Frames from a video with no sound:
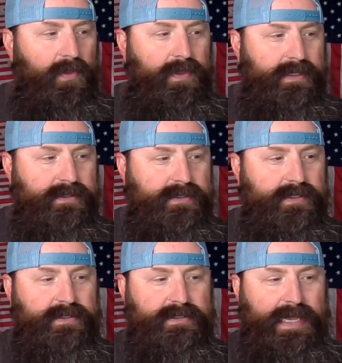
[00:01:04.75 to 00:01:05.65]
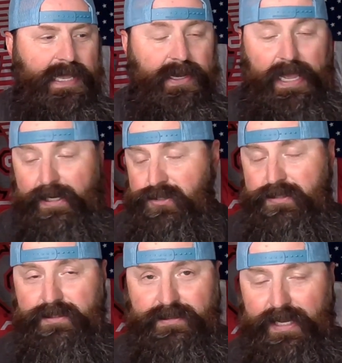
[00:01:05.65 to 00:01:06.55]
this scent actually
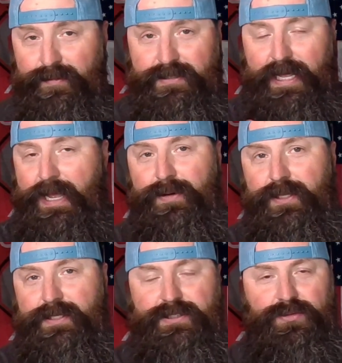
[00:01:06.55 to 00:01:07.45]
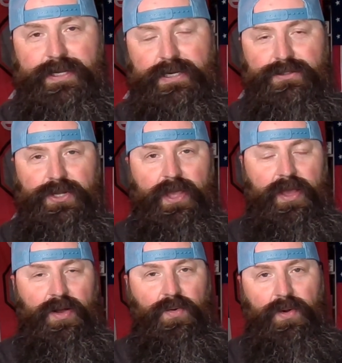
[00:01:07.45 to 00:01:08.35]
is the same scent I released three years
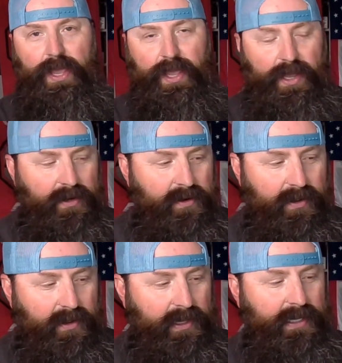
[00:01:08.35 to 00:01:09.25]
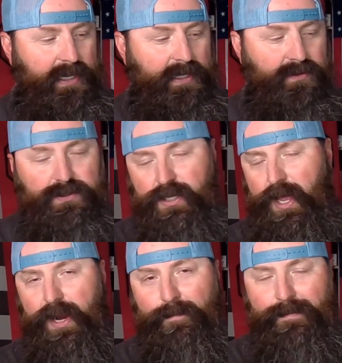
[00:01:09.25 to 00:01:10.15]
ago, and it is
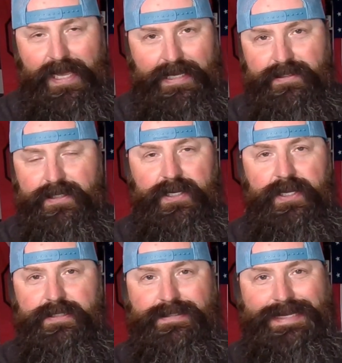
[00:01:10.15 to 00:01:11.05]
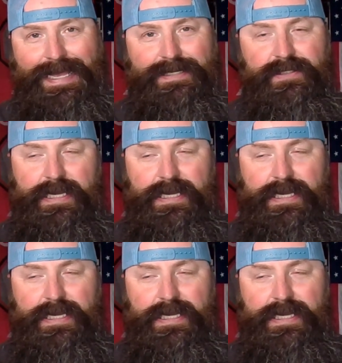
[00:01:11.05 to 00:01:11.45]
an amazing scent.